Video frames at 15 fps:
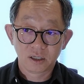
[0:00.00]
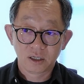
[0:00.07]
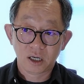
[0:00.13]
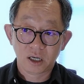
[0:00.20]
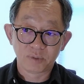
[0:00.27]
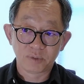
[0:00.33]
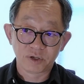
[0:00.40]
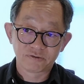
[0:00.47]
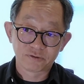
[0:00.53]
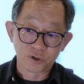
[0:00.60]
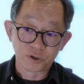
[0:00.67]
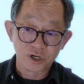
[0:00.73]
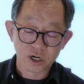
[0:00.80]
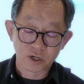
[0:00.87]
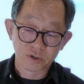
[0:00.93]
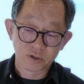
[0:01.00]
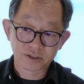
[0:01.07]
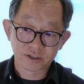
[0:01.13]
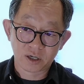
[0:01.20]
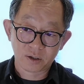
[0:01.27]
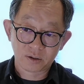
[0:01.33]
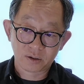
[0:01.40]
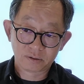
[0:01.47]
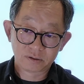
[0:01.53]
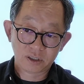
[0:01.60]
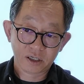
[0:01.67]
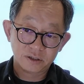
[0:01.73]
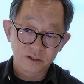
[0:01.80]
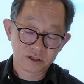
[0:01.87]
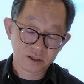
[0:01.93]
And before we know it,
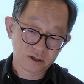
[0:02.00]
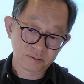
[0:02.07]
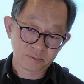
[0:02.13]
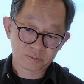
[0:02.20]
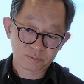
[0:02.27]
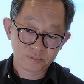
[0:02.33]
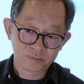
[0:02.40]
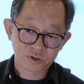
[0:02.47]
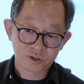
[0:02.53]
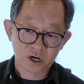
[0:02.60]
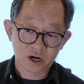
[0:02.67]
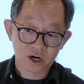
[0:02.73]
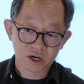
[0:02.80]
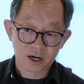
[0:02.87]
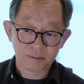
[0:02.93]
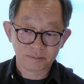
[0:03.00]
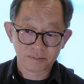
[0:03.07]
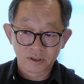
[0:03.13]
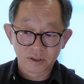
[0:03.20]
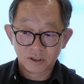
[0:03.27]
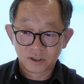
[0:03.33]
another startup